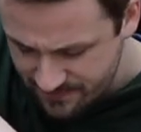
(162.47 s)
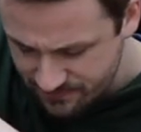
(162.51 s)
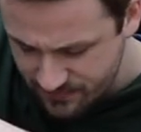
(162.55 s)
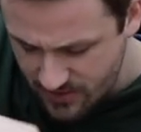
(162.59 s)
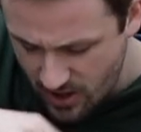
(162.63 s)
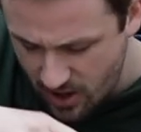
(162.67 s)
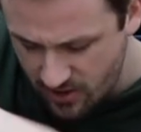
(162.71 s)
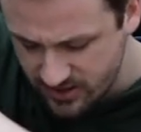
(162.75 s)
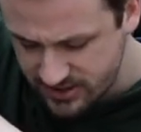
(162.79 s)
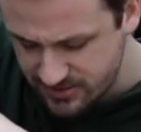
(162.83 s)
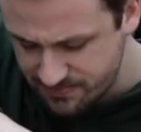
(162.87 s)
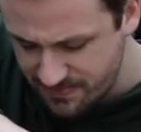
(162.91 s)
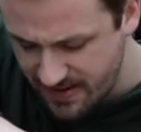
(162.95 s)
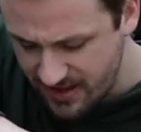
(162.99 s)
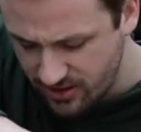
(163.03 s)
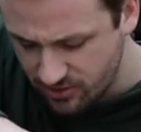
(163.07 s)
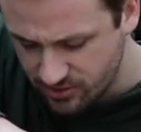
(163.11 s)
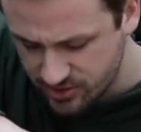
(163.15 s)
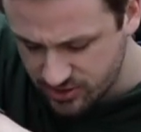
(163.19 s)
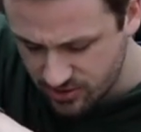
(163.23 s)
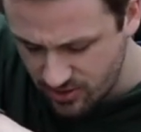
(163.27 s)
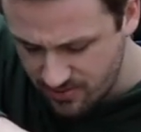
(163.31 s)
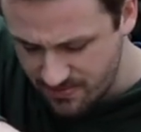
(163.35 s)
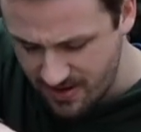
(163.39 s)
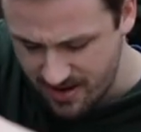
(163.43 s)
No, it's
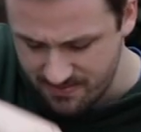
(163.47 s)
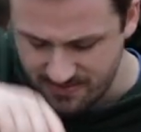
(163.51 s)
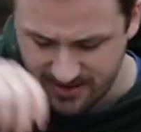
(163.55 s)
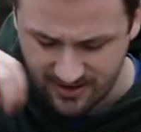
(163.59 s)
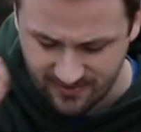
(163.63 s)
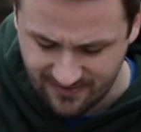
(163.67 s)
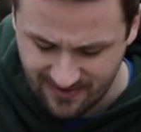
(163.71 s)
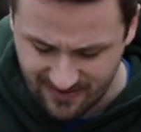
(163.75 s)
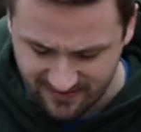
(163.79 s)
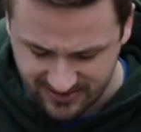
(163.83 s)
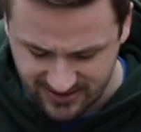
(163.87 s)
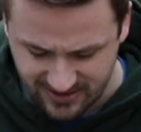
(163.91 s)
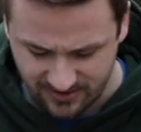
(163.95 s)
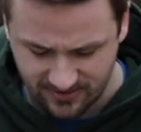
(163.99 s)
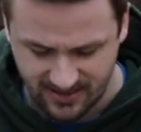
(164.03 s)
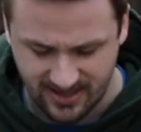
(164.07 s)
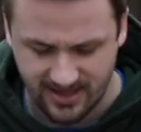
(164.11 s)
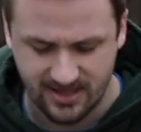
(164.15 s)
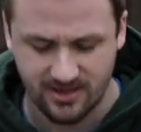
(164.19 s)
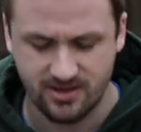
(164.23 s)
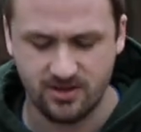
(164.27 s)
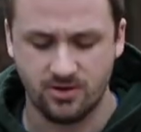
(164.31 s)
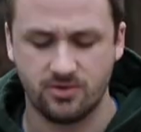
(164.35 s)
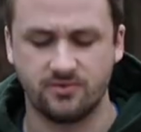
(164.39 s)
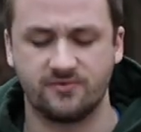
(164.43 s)
metal, so it might be the VFC one.
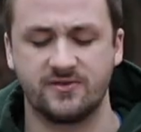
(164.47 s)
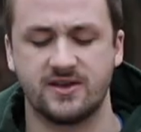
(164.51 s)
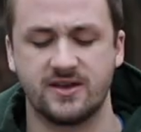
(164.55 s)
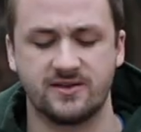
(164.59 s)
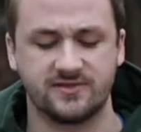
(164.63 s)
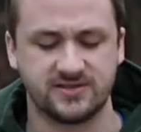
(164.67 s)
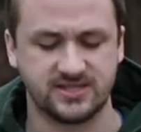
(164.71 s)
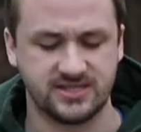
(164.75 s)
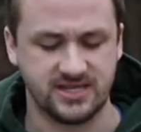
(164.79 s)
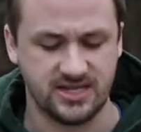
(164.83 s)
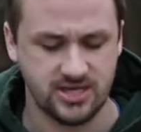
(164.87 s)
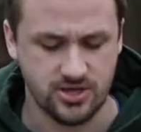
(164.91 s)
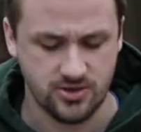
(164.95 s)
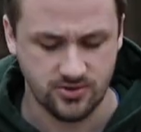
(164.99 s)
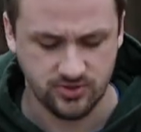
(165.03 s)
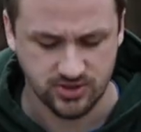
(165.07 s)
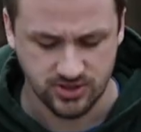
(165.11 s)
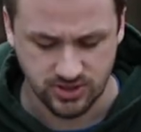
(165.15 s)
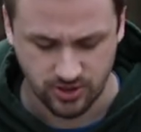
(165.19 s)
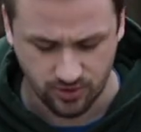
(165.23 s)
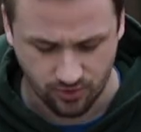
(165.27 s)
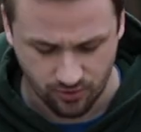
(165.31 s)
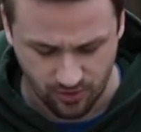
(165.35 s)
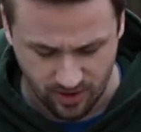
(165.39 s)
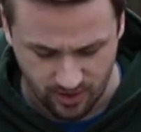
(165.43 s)
I didn't know VFC
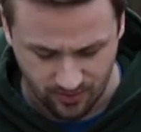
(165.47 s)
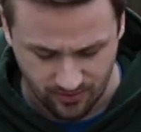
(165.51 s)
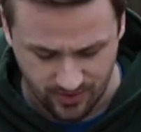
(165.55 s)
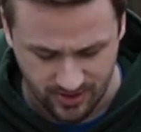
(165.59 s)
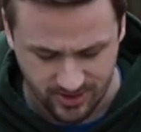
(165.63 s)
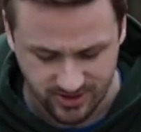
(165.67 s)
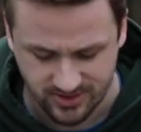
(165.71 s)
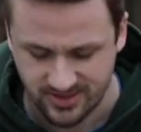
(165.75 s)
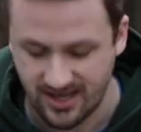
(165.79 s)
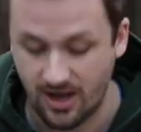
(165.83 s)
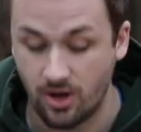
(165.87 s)
used the green wheels.